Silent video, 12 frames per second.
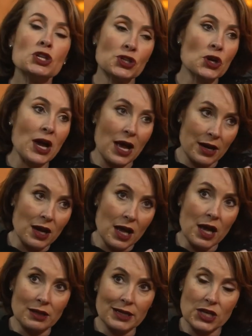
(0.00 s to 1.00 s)
So and
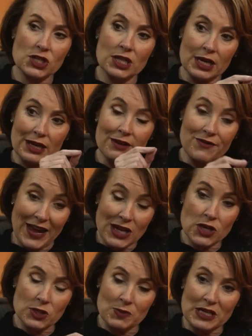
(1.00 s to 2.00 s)
I'll, I'll get to the kind of
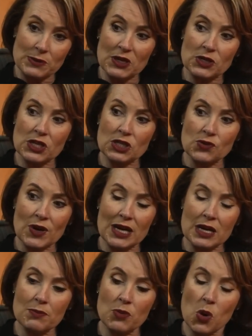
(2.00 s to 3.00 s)
values piece because it's
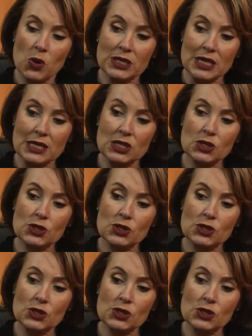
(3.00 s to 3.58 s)
really important.